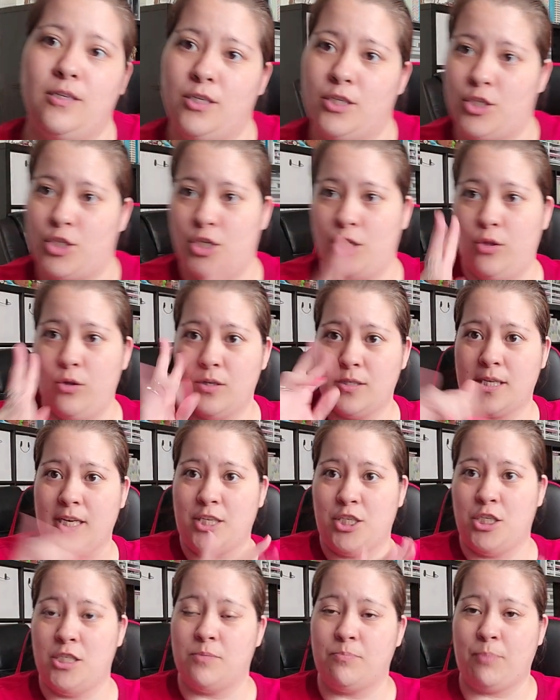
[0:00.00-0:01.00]
she looks
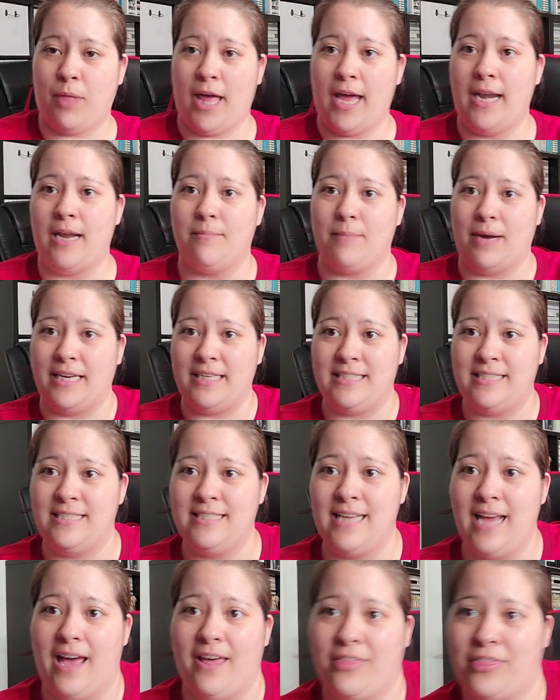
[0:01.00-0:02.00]
like she's planning my
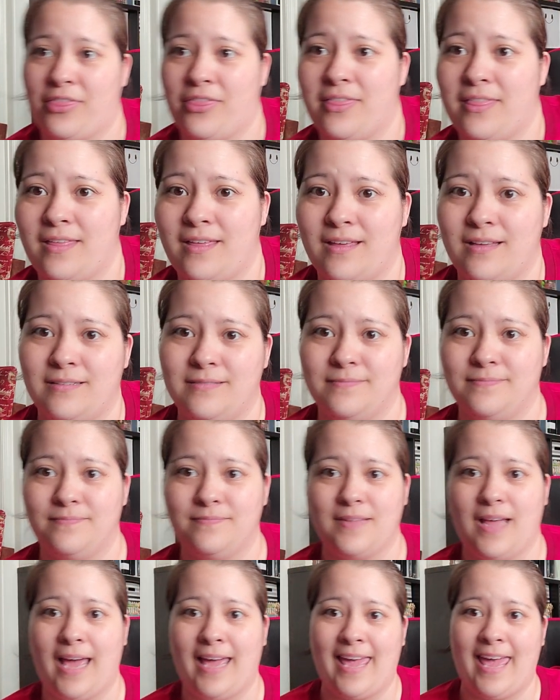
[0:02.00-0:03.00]
death.
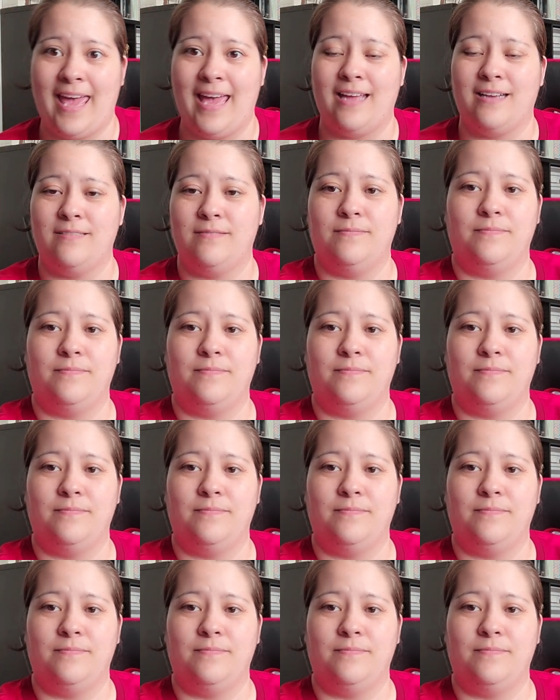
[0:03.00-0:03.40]
I can't.